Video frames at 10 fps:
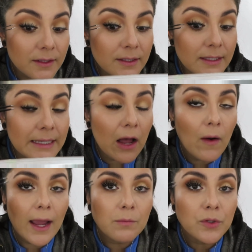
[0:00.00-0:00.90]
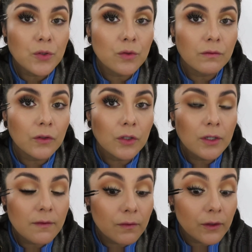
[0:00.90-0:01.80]
This is how I
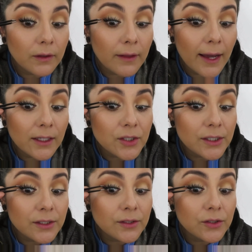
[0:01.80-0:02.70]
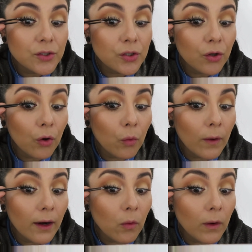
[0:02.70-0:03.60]
maneuver the lashes to go
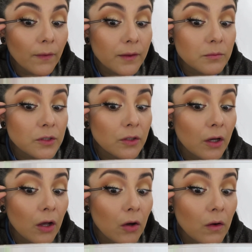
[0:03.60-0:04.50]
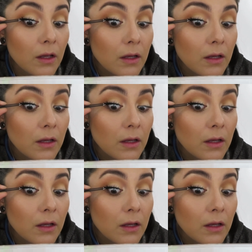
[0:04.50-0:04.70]
where I want them to go.